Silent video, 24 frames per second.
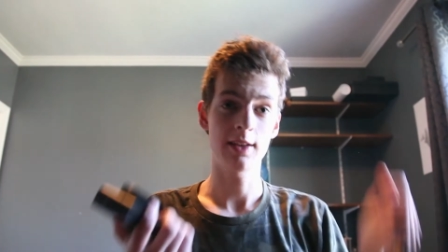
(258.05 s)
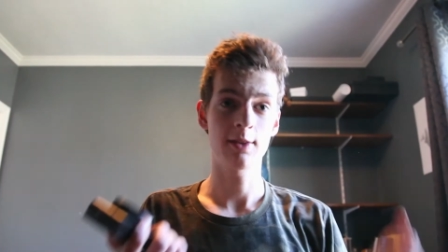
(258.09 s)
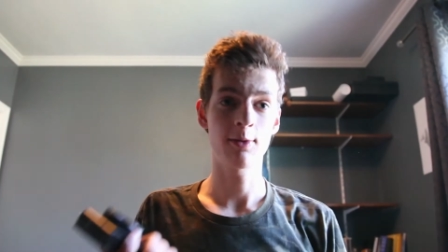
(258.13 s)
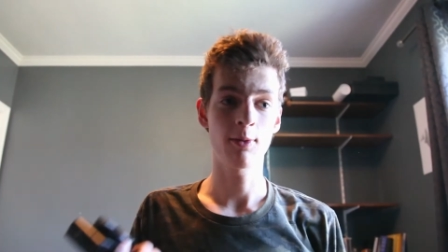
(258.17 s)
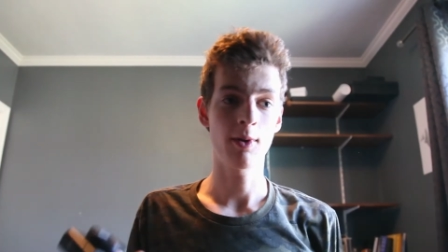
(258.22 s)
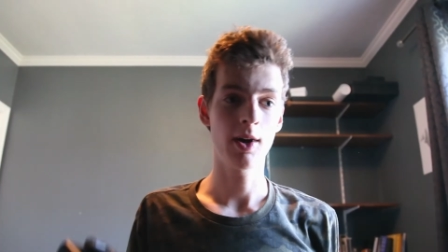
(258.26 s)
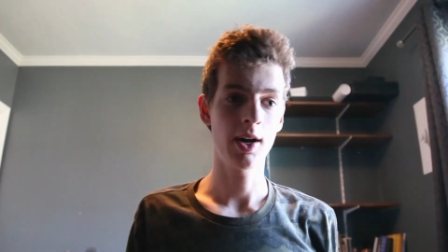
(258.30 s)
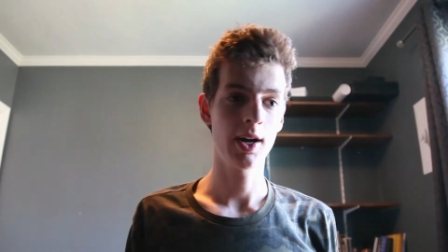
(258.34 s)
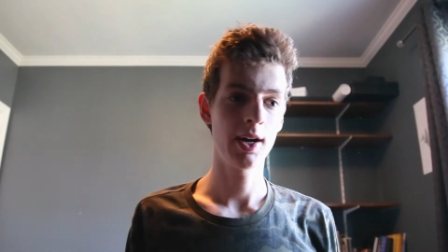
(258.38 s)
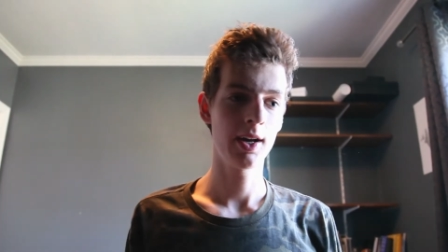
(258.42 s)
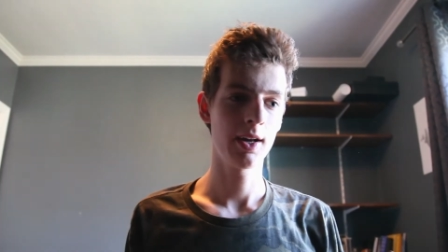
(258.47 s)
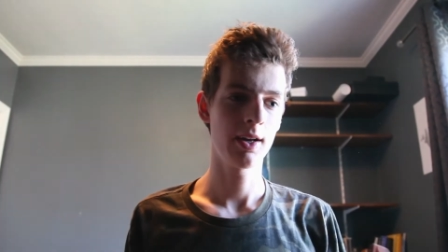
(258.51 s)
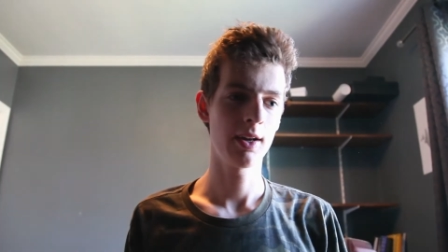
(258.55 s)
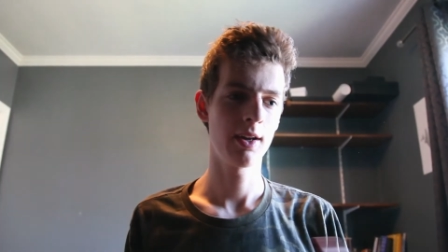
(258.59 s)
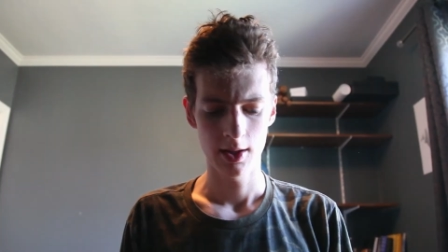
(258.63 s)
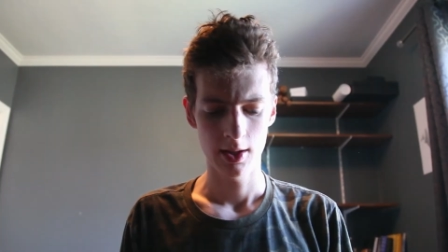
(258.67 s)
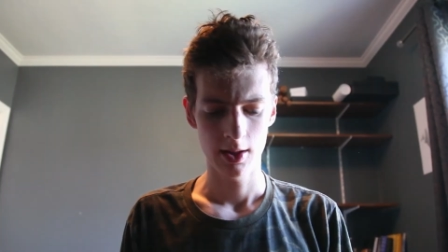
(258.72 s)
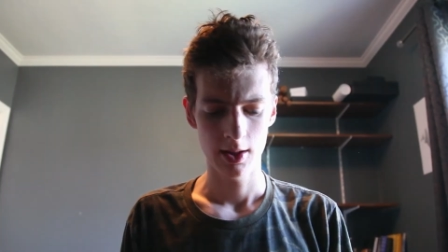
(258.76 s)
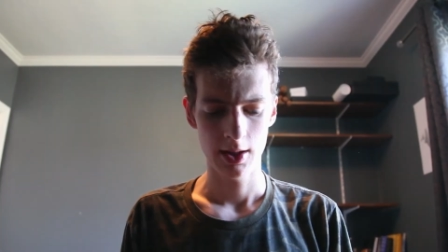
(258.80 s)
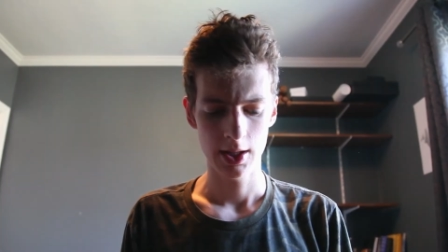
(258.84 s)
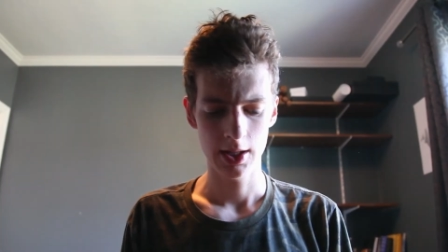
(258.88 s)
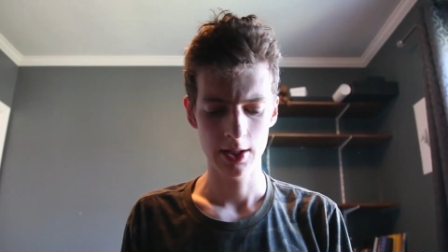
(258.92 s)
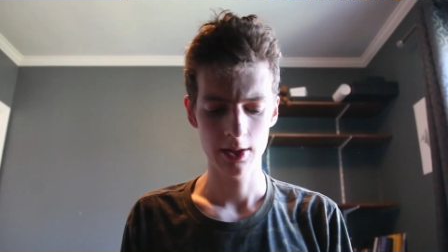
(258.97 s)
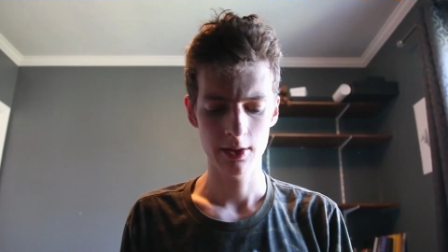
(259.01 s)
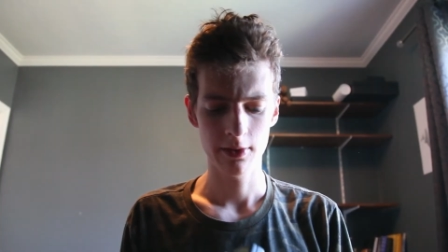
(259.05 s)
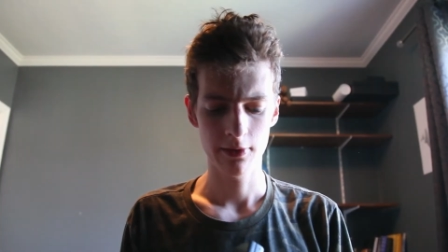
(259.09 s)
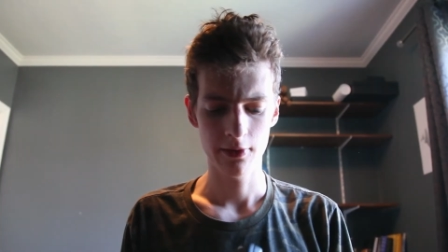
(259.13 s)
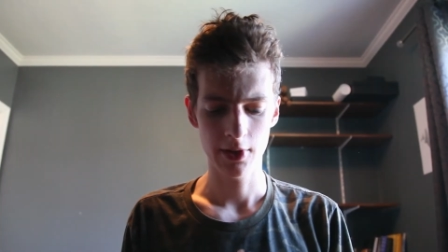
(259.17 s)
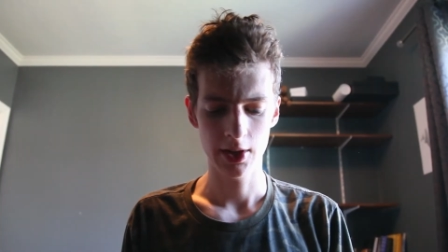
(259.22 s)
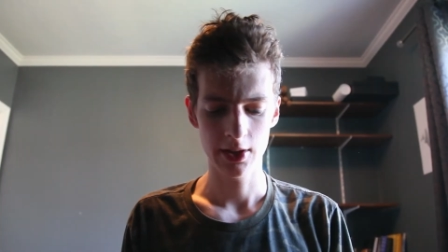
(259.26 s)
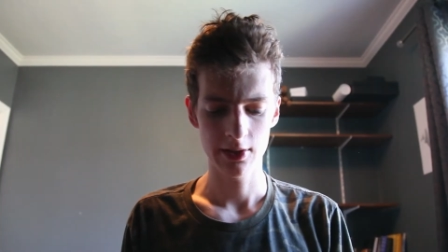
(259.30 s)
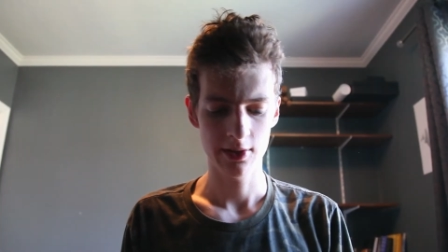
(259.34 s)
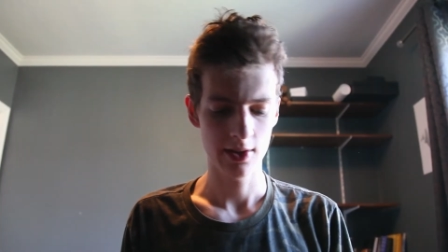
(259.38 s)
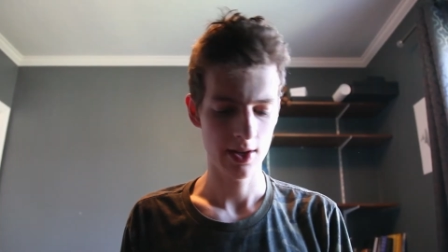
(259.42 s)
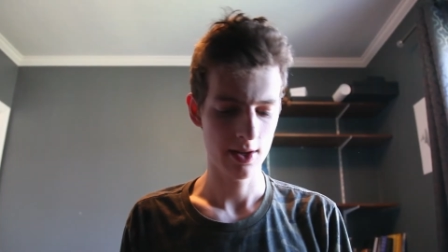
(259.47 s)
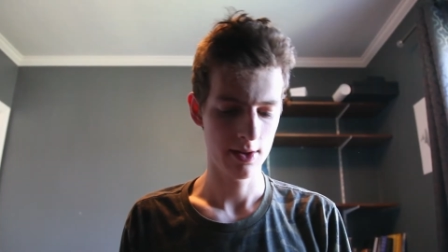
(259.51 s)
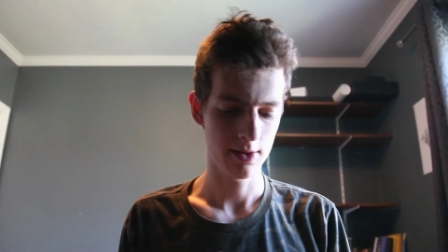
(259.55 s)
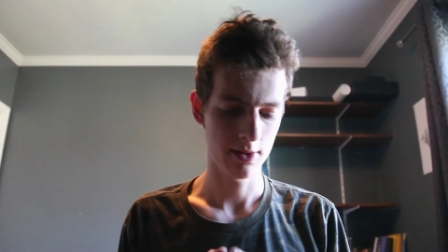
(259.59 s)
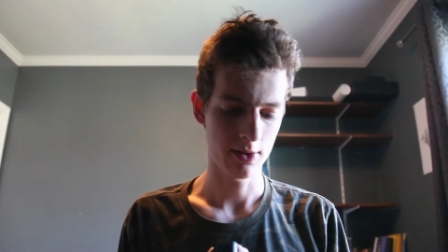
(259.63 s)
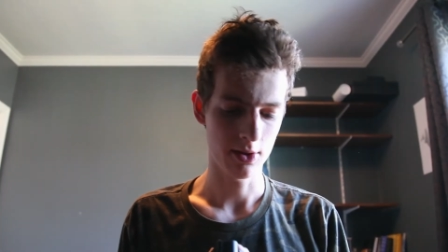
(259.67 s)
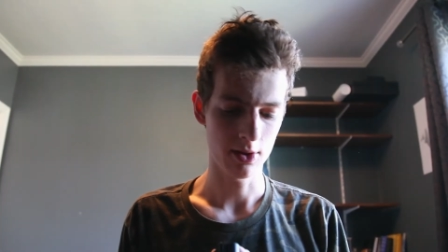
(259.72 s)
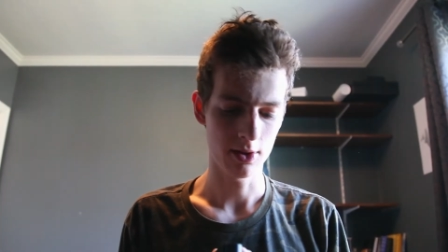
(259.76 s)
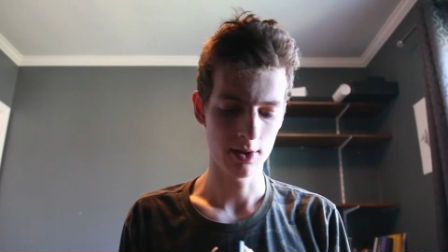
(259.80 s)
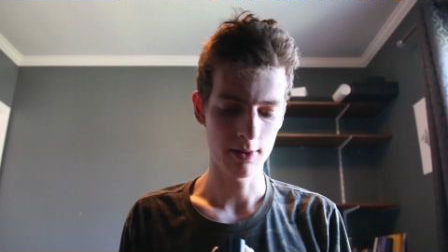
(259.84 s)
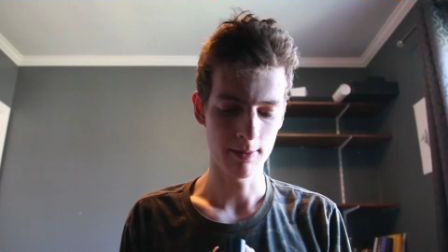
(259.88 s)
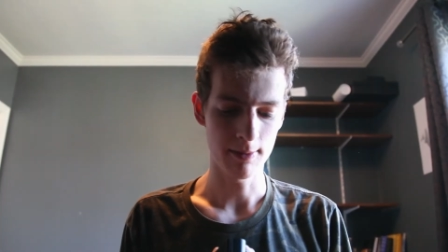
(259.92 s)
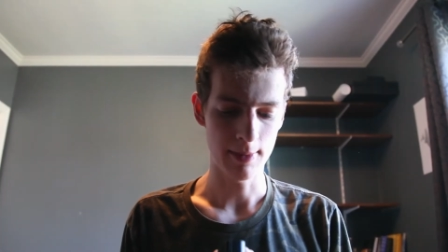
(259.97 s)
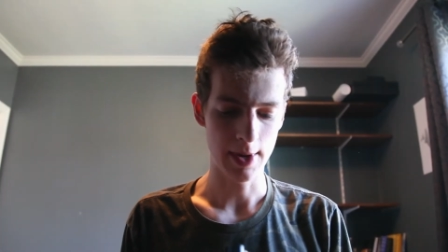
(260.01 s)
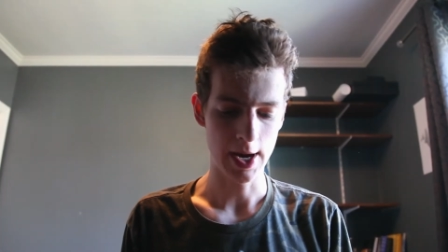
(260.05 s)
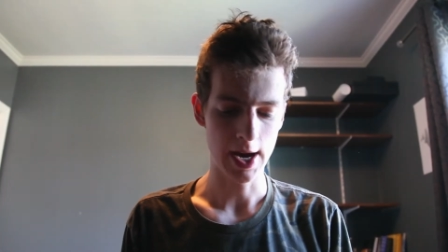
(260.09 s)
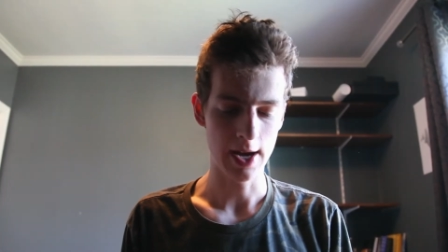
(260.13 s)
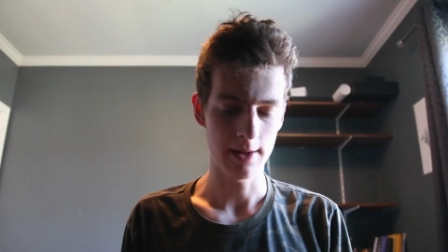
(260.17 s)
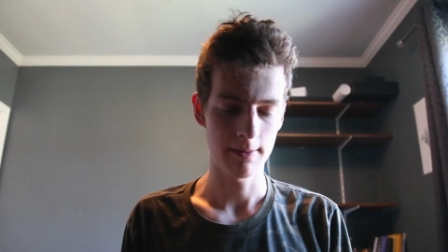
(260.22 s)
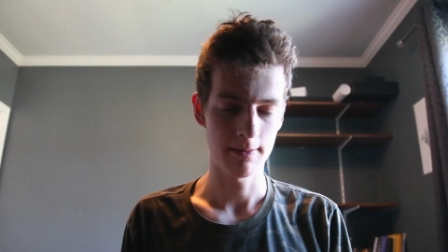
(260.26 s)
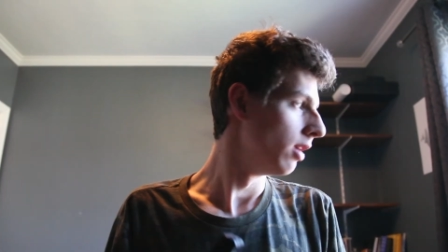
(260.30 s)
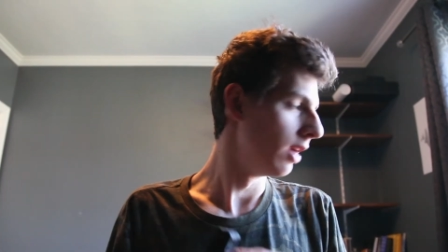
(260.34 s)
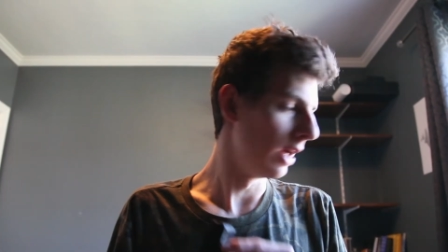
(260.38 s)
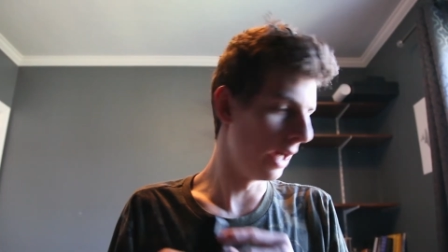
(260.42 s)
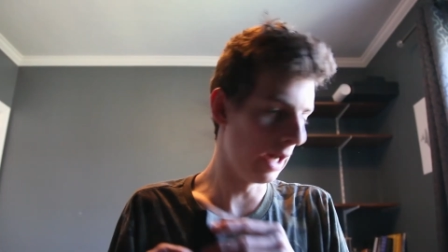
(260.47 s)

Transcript: why the interface is good and bad.